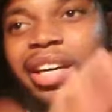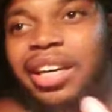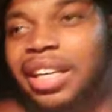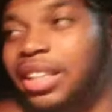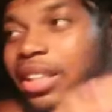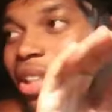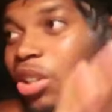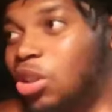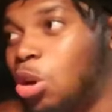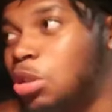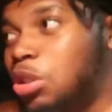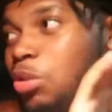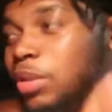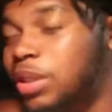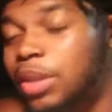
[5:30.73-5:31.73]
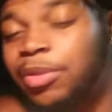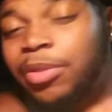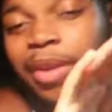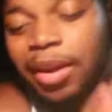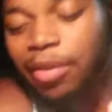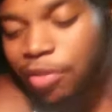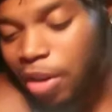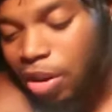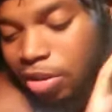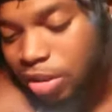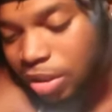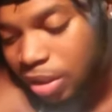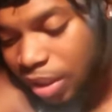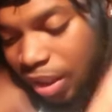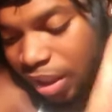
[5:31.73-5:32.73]
And then Gucci was the fucking verse.
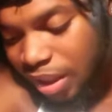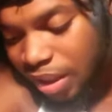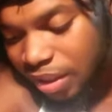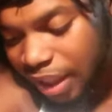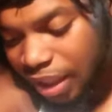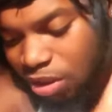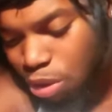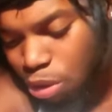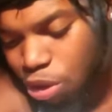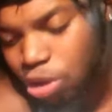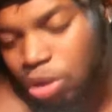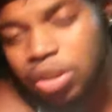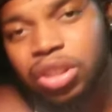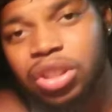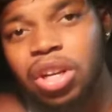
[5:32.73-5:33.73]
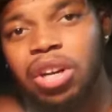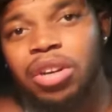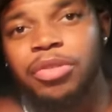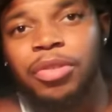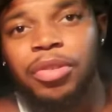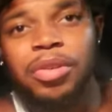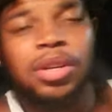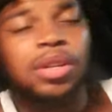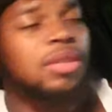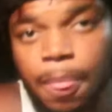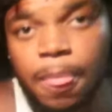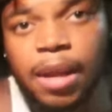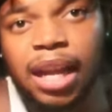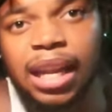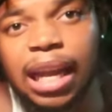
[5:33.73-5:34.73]
Nice little short song for
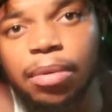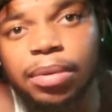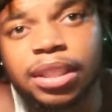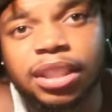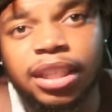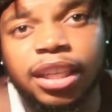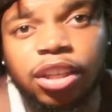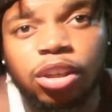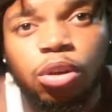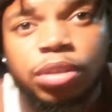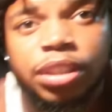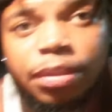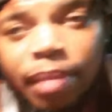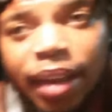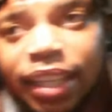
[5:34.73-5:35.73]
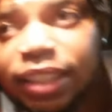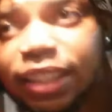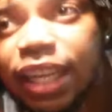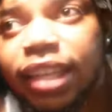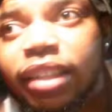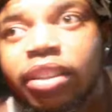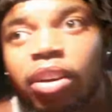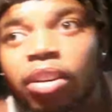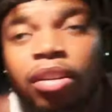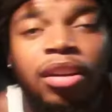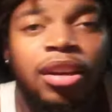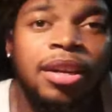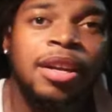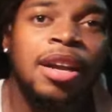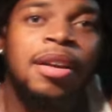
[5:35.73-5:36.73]
real. I like what this nigga Gucci man said though.
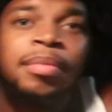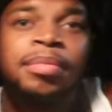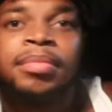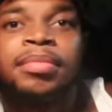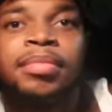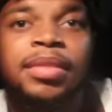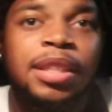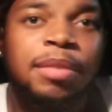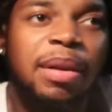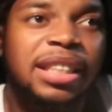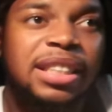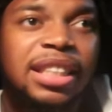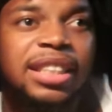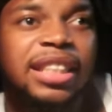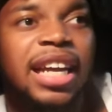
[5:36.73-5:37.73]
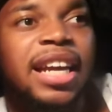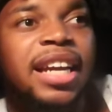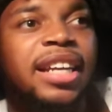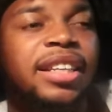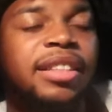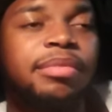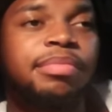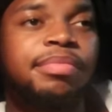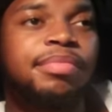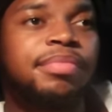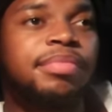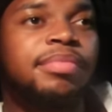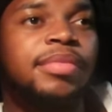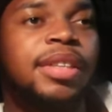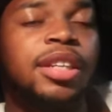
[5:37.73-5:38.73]
He basically said,
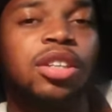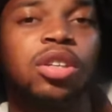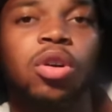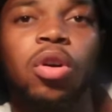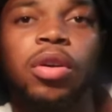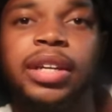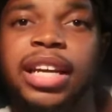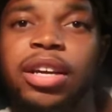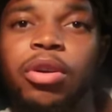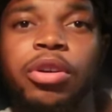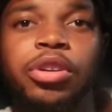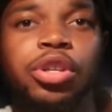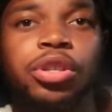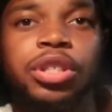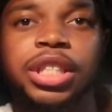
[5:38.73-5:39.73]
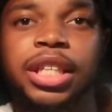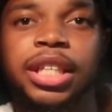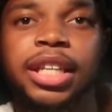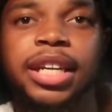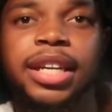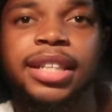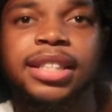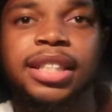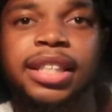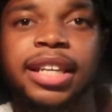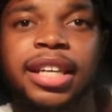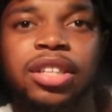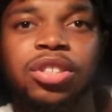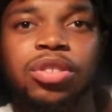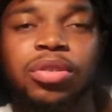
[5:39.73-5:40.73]
in the court, they gonna use your lyrics
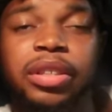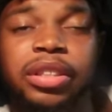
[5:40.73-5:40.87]
against you.